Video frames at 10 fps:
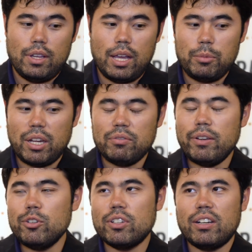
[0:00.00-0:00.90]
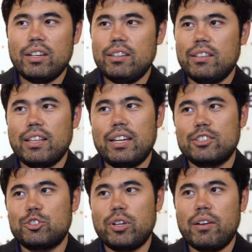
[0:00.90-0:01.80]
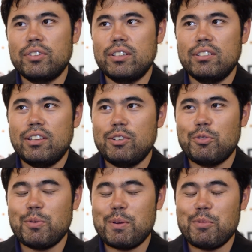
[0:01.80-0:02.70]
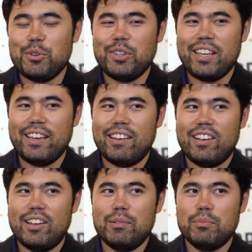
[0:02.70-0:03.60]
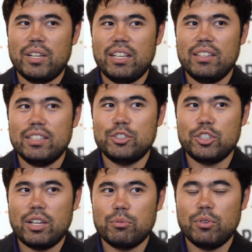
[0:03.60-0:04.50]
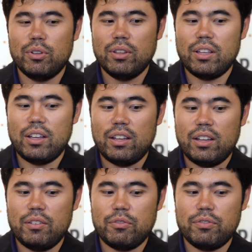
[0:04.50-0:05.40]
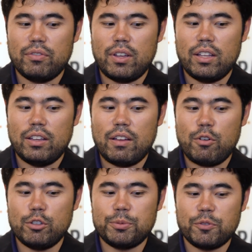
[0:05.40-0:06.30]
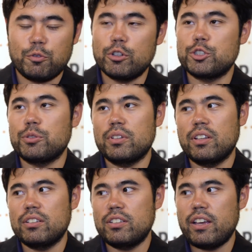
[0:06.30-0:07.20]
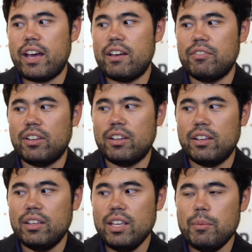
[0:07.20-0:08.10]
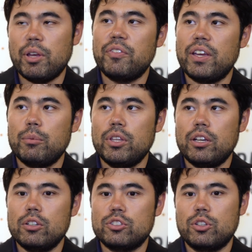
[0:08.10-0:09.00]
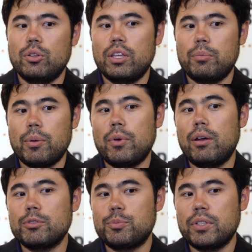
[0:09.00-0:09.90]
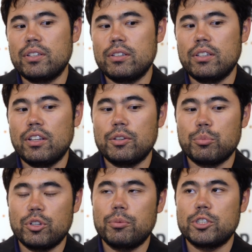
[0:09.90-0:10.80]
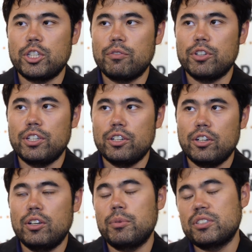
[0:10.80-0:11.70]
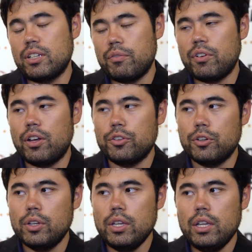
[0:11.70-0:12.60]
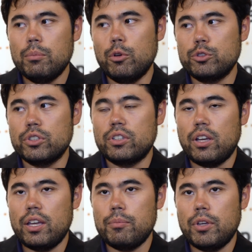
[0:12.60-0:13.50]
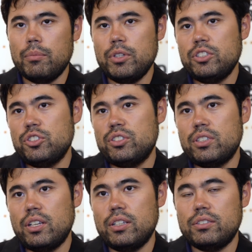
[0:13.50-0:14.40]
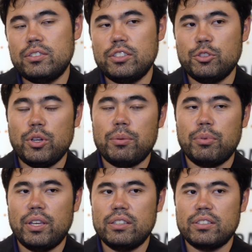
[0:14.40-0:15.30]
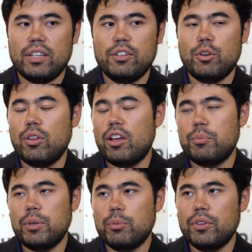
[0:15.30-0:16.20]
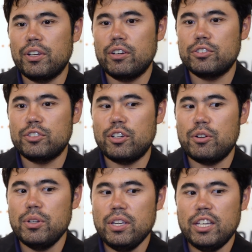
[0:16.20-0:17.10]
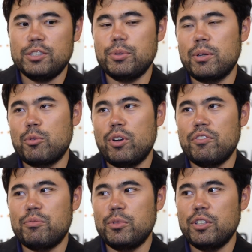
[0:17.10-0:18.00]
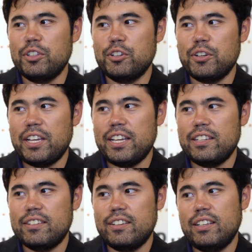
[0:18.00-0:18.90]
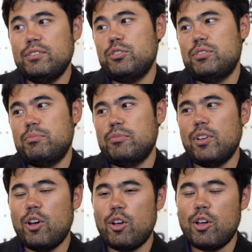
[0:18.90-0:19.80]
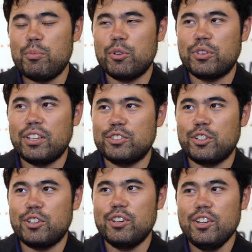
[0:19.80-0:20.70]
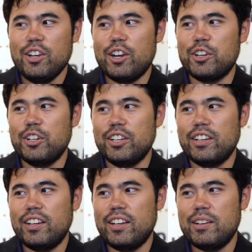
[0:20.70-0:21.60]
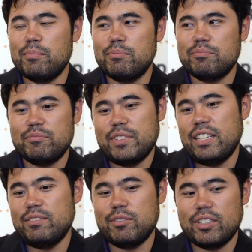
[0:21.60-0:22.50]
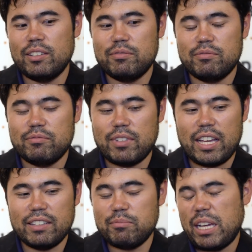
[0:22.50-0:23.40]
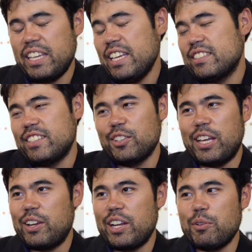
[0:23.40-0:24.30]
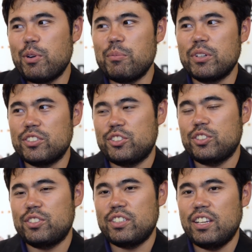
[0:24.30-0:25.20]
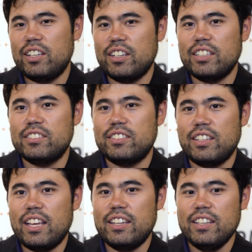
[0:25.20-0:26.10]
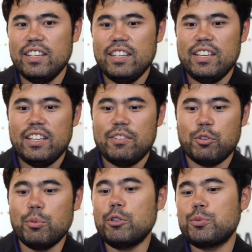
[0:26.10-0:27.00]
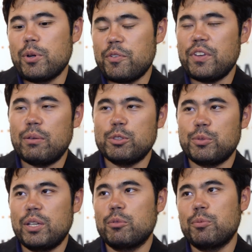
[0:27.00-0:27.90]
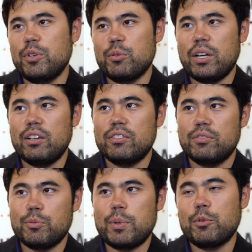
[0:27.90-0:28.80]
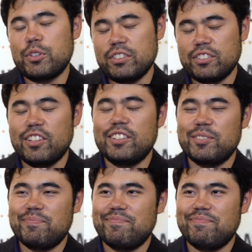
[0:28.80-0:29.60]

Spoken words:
I mean, I've never done anything that extravagant in London for my birthday, but I think in general, I've always been fortunate to have my family there. So, like, my mom's been in London pretty much every year, my stepfather most of the time. But it's just, it's a great place, and I know a lot of people there, so it's become quite familiar. And I just, all birthdays are good, and I can't single out anyone, but it's just nice that, for the most part, my family's been able to be around for my birthdays in London.